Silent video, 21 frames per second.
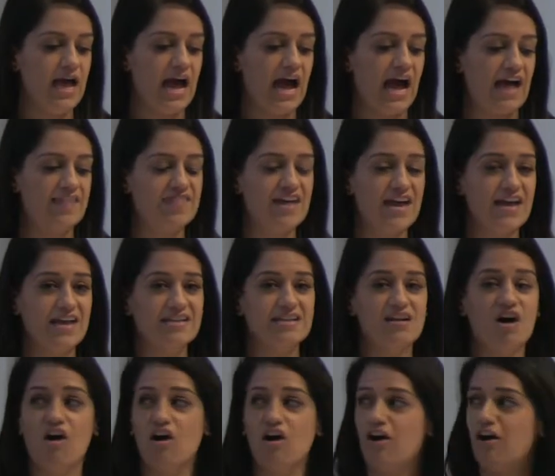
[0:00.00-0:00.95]
And
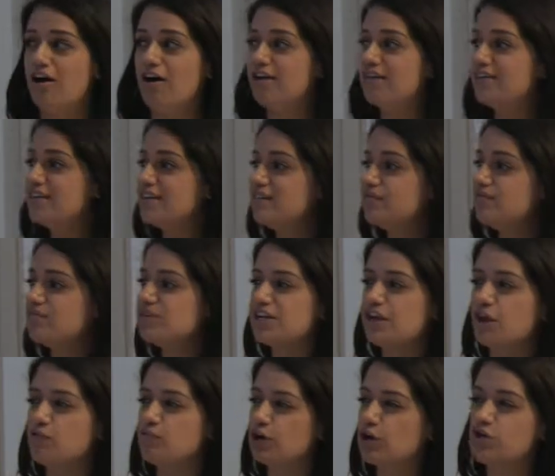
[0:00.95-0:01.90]
then our, you
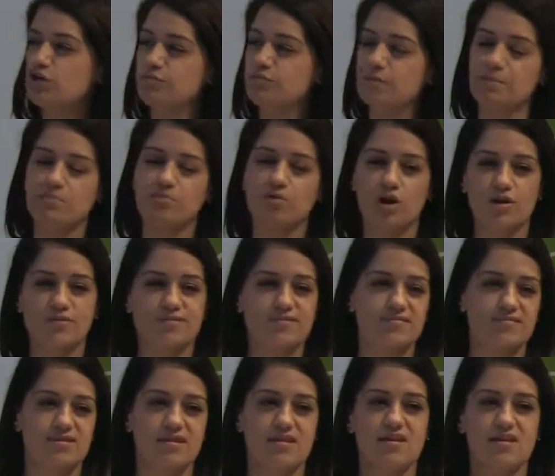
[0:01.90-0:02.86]
know, recruitment
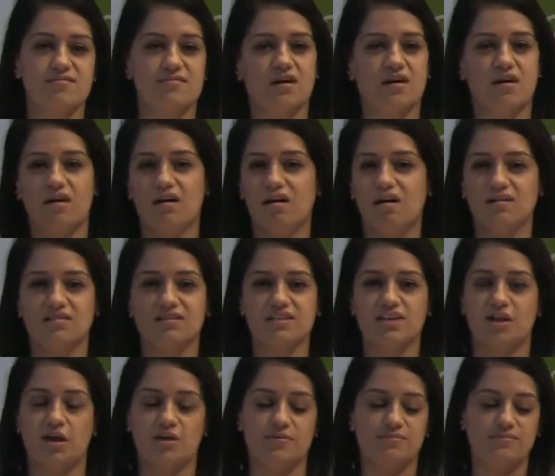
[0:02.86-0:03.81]
processes, our
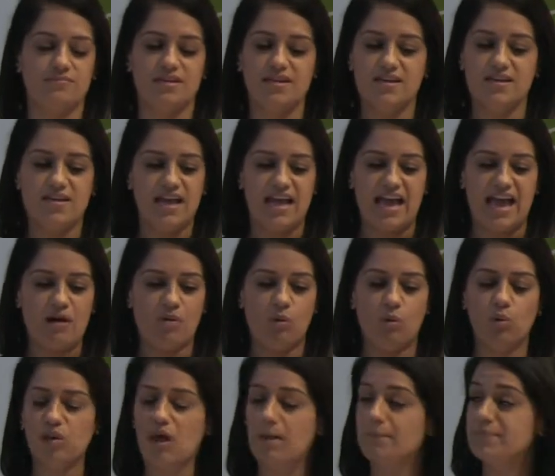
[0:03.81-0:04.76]
you know,
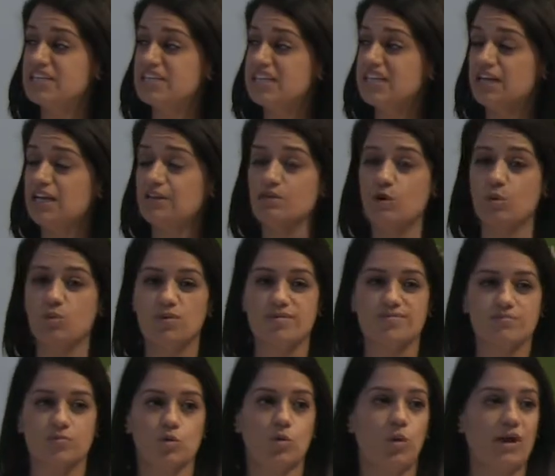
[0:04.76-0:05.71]
all our material
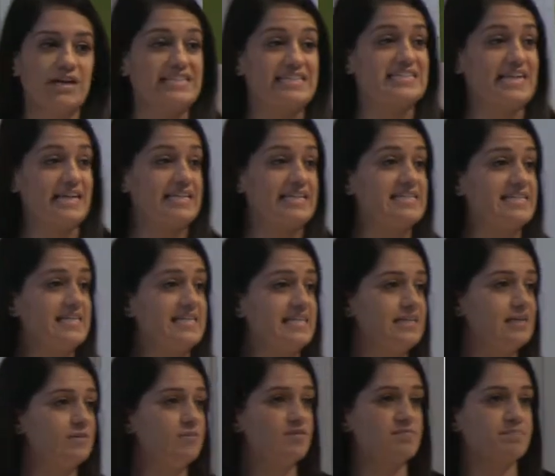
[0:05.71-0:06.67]
was quite
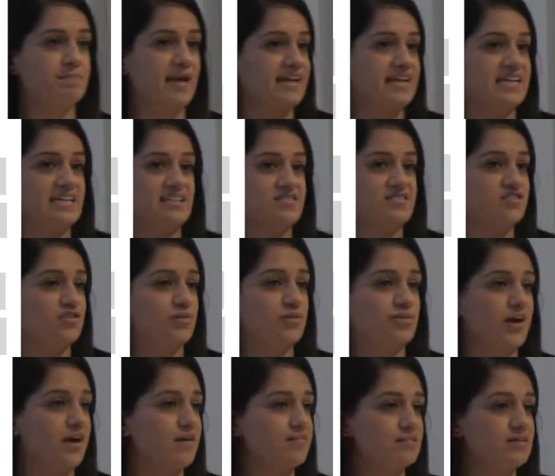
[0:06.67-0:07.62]
dated. It was back in
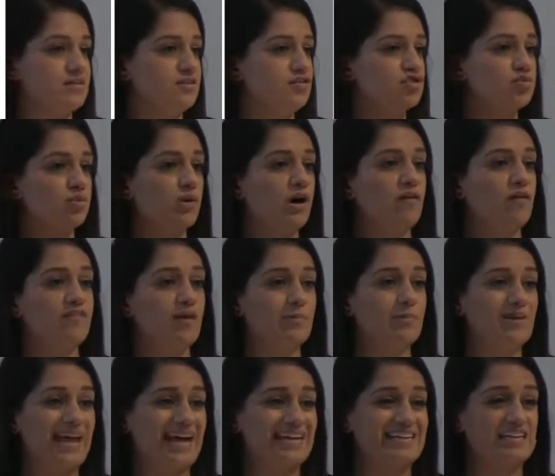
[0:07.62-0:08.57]
2012 that
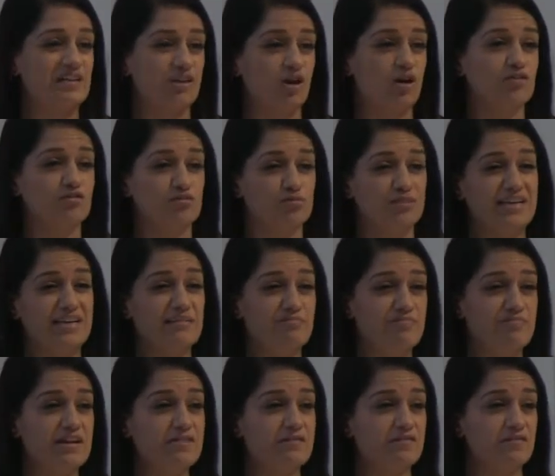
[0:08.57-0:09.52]
we had it last really
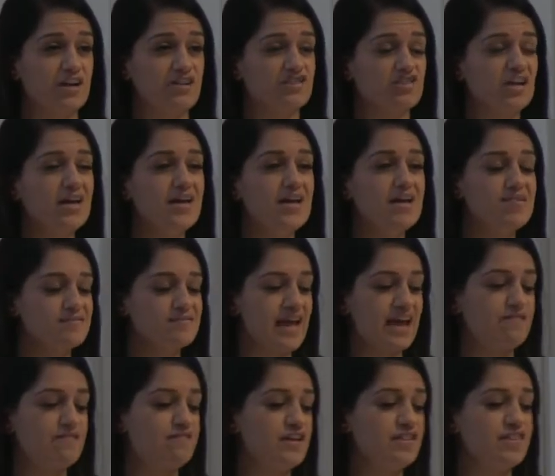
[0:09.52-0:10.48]
refreshed. So
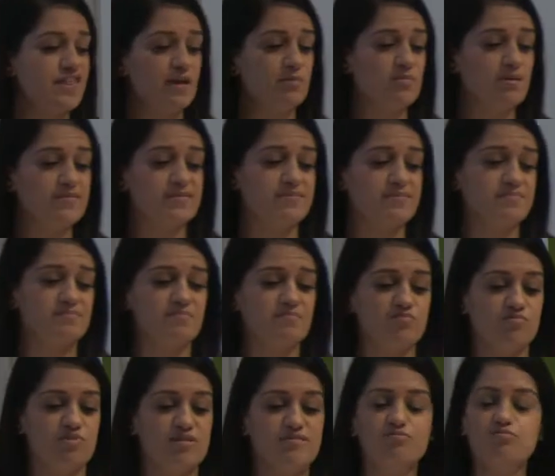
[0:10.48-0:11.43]
everything was
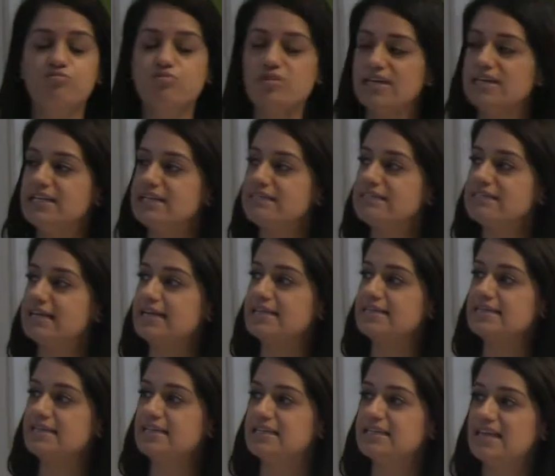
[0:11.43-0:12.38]
really
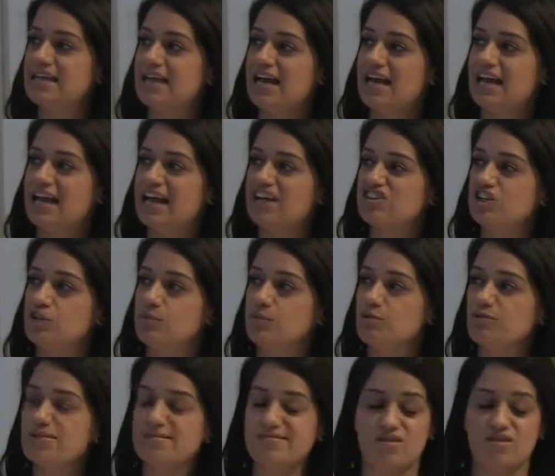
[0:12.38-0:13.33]
dated, and actually
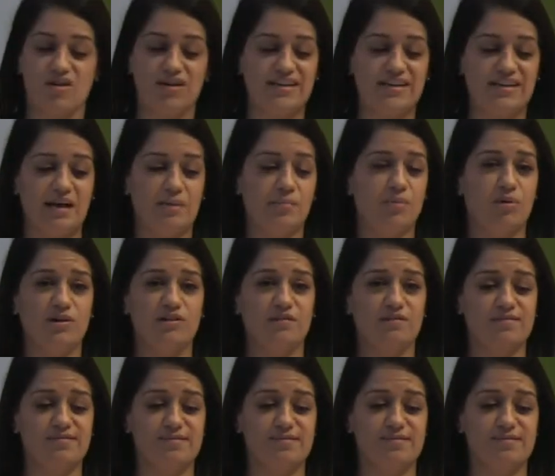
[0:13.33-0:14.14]
we were starting at a point of